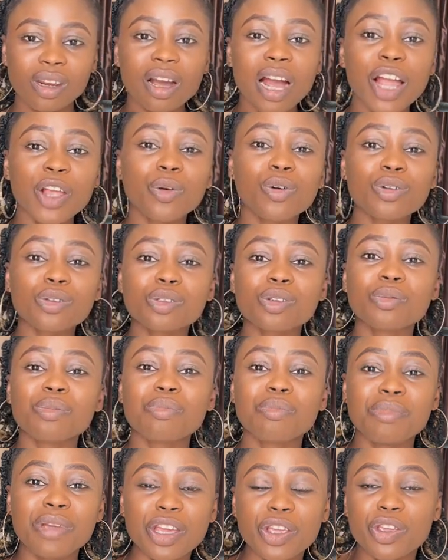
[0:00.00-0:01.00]
and you want to
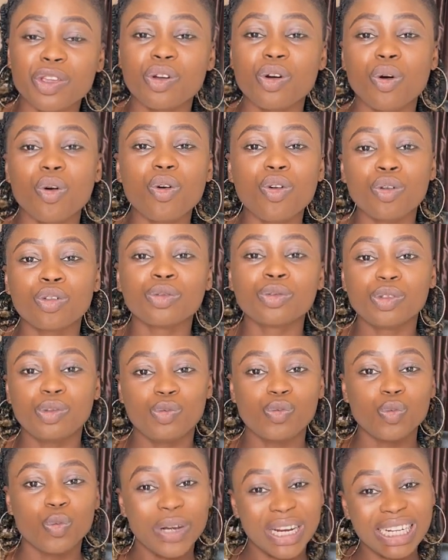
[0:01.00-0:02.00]
make your
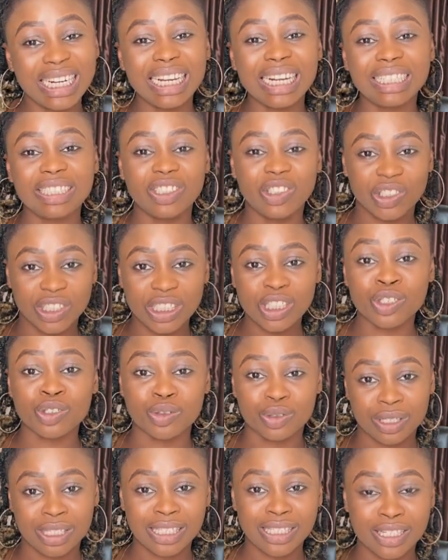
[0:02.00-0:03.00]
own wedding
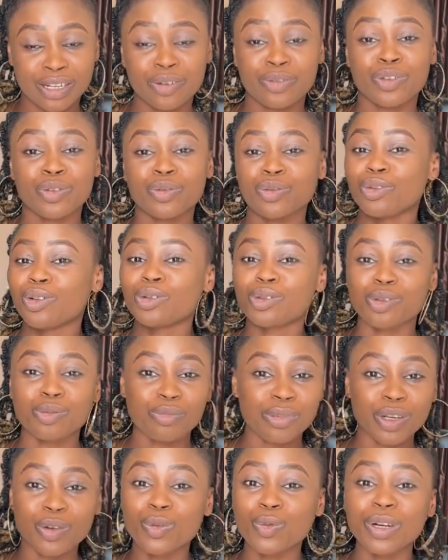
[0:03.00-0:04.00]
dress yourself if you want to
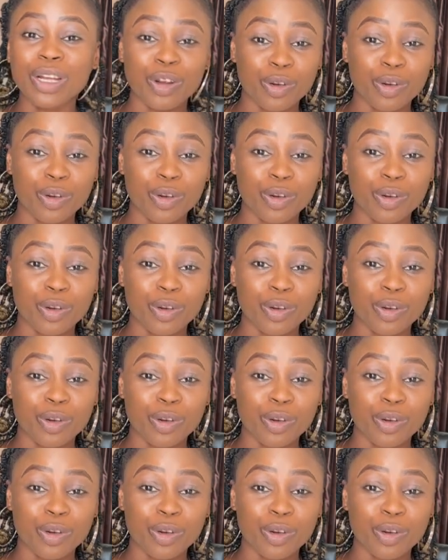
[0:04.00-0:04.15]
make